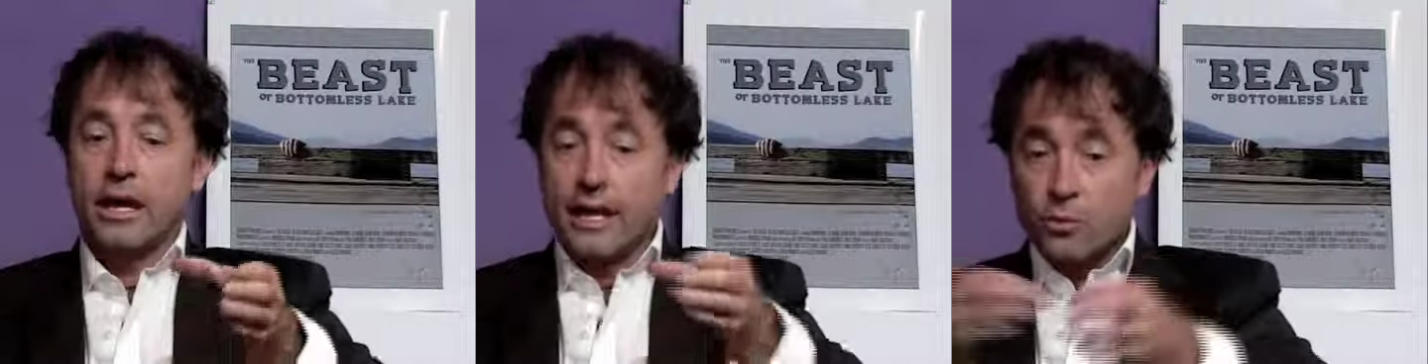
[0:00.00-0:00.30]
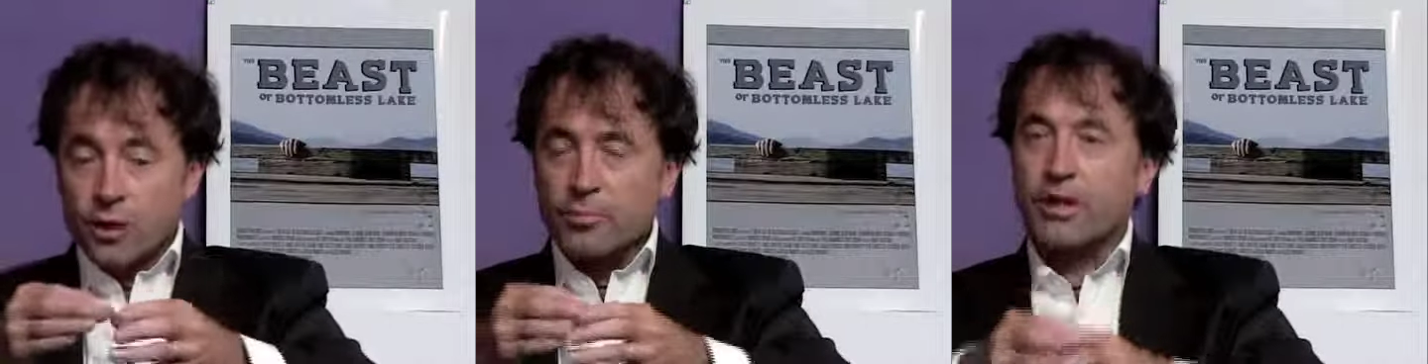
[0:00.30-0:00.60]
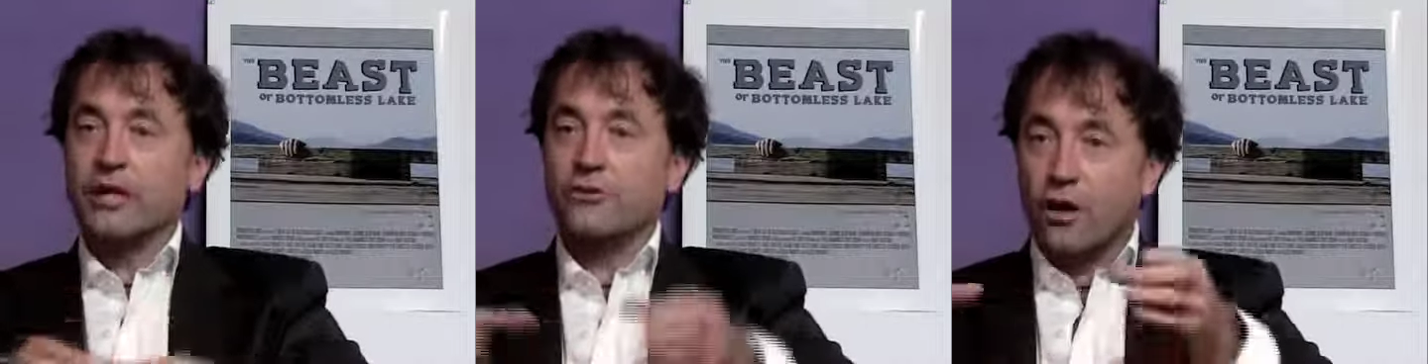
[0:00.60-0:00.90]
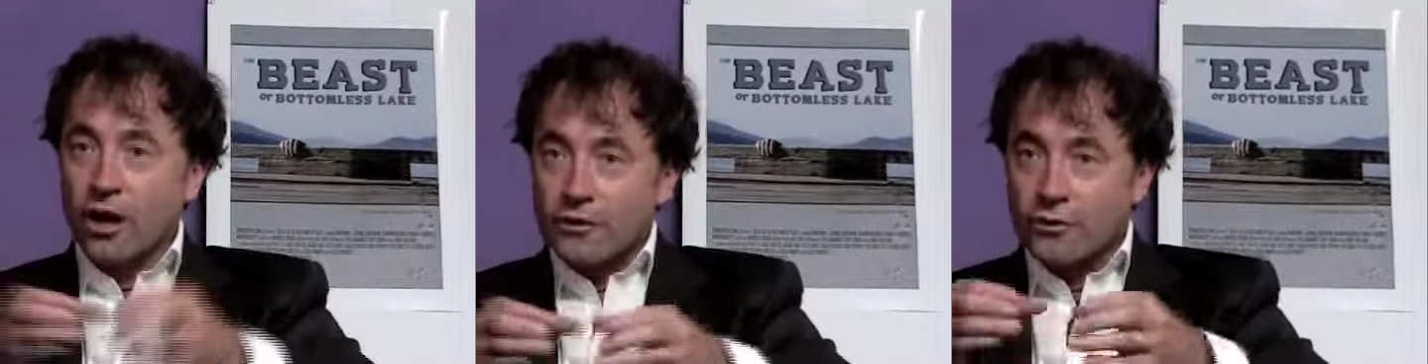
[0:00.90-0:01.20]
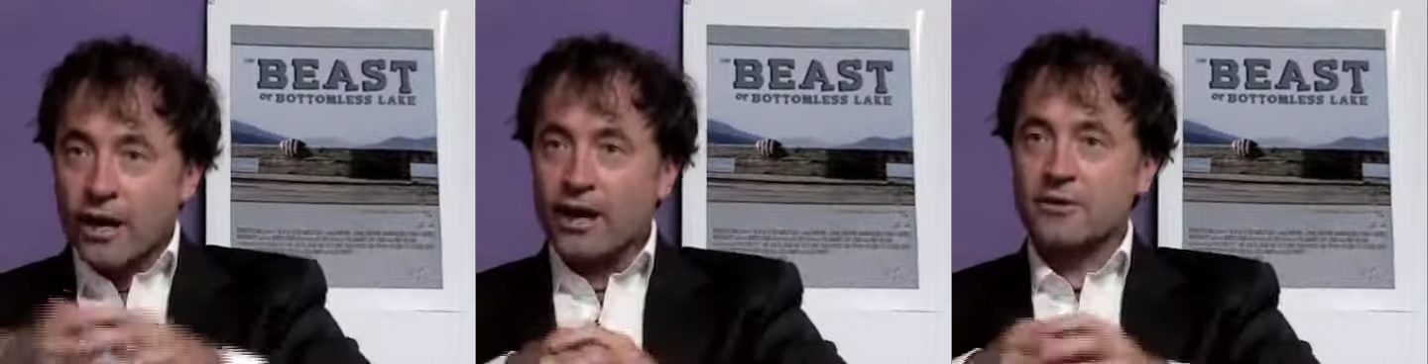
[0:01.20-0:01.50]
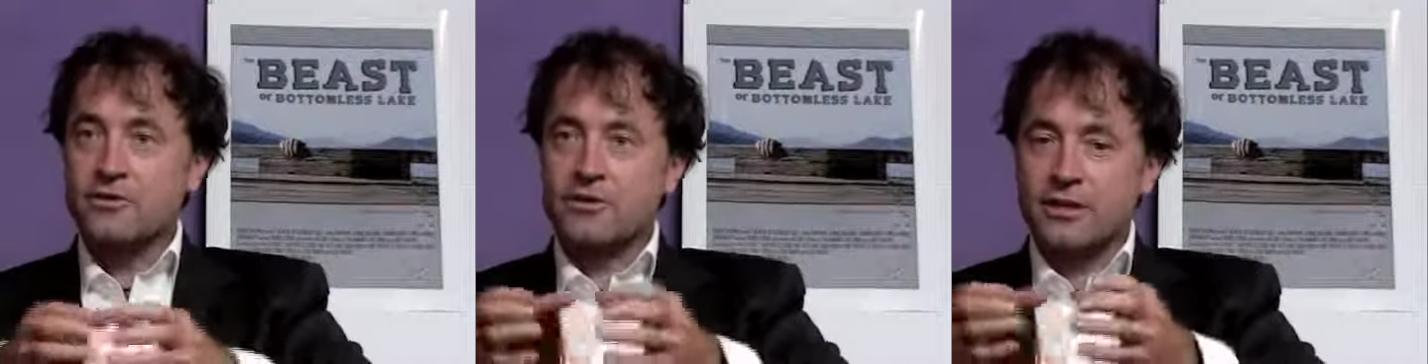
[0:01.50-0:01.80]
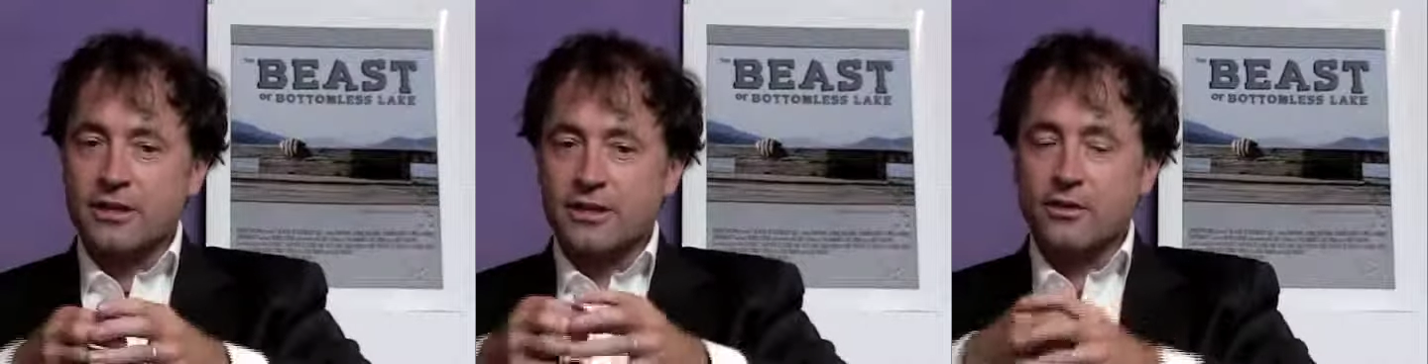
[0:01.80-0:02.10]
in one place on the ranch
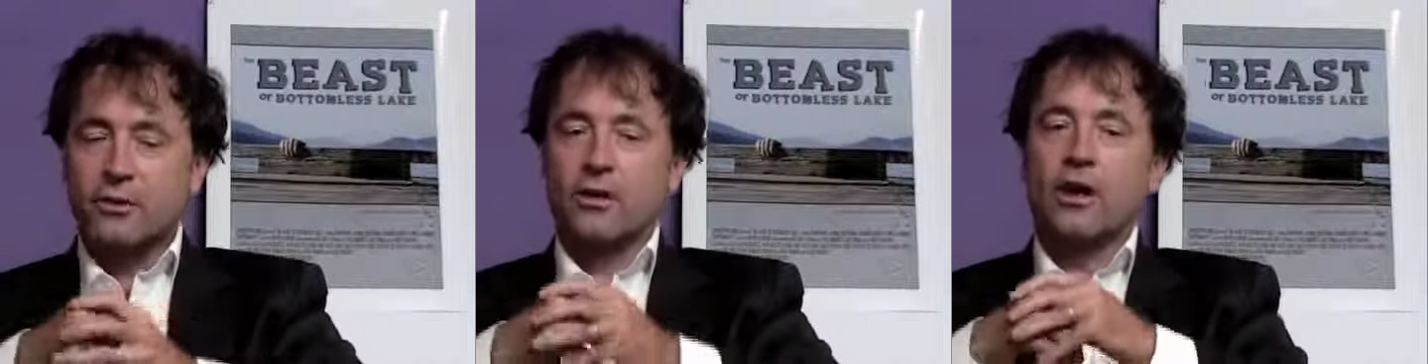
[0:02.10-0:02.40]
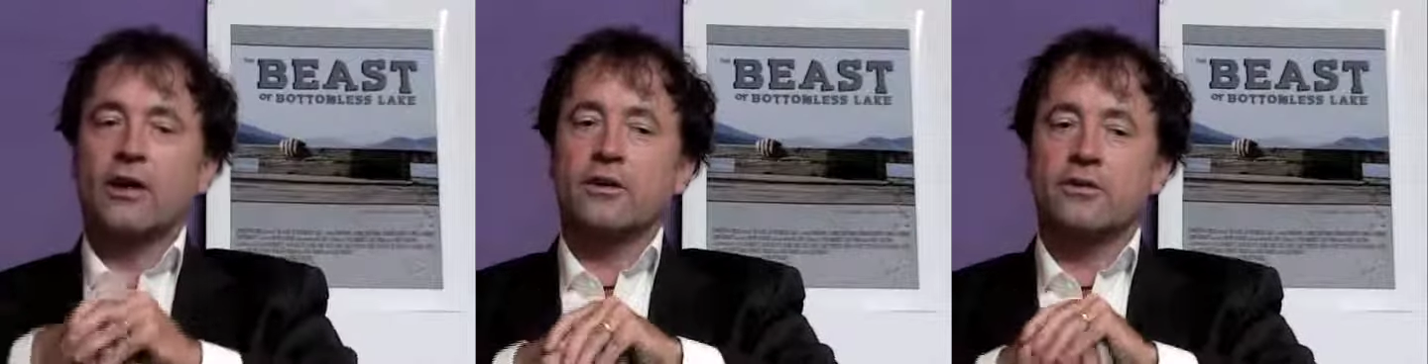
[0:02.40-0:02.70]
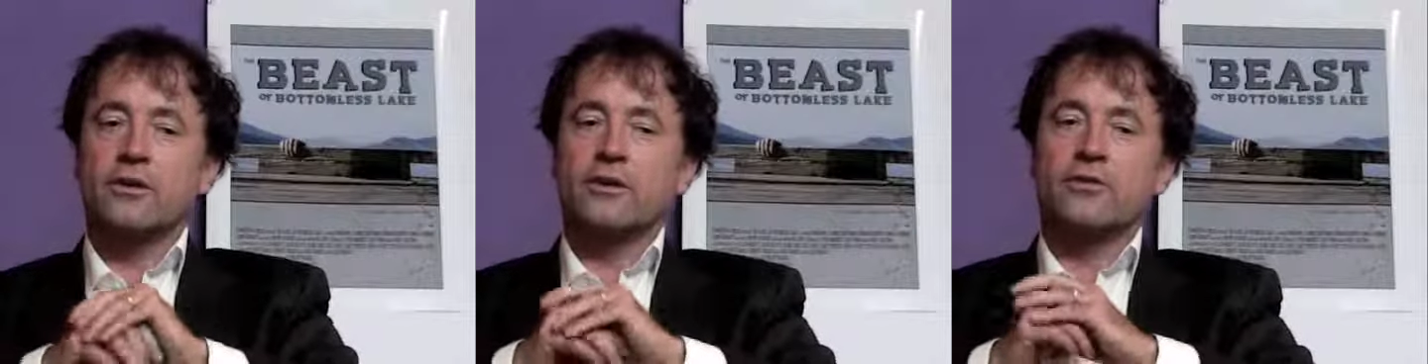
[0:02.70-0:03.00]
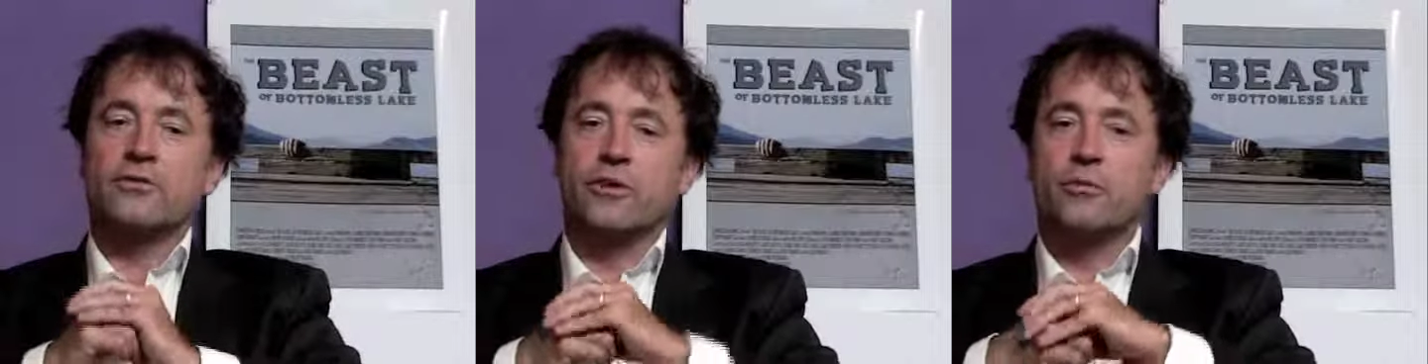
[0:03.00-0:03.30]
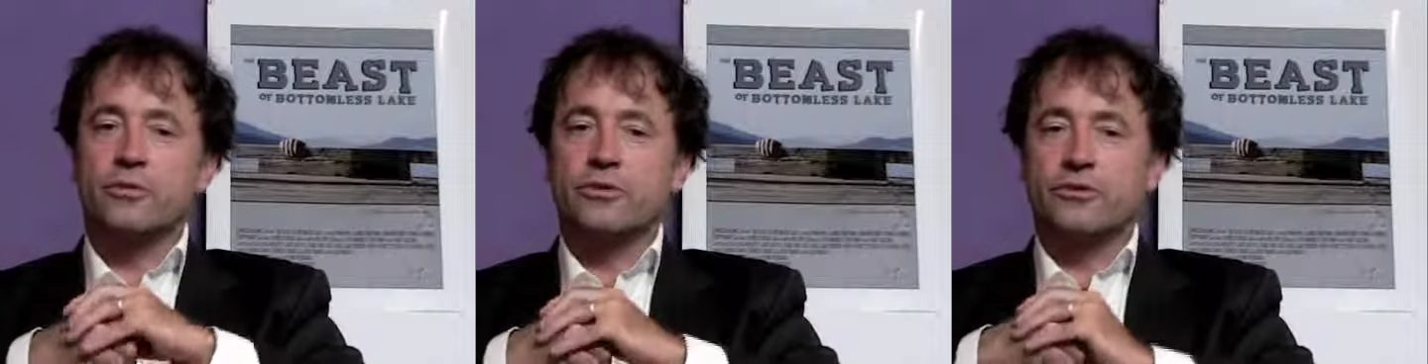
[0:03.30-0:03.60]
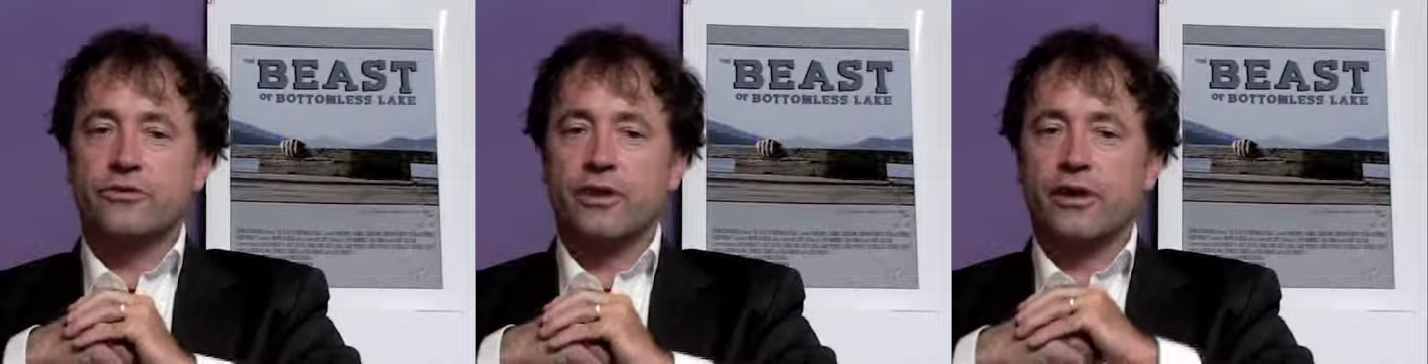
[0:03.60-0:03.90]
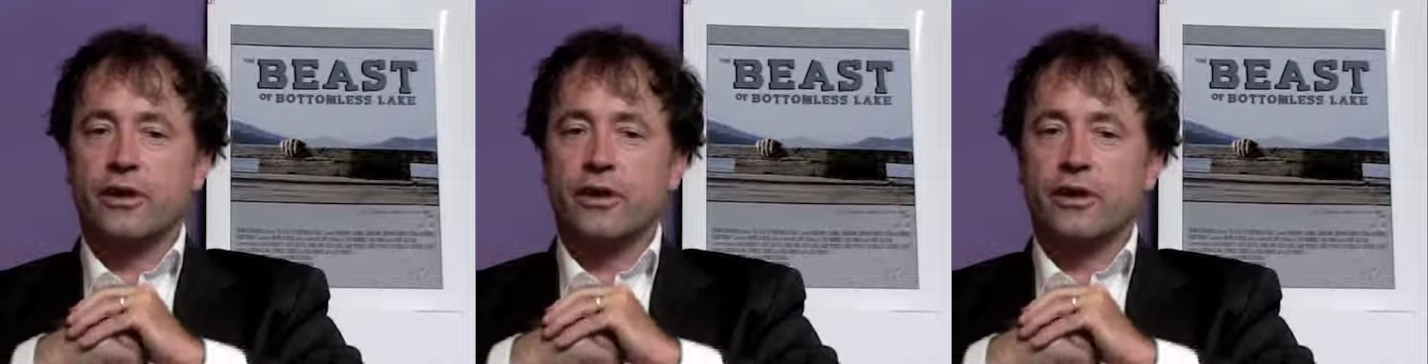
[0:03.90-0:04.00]
in the Okanagan doing this film was.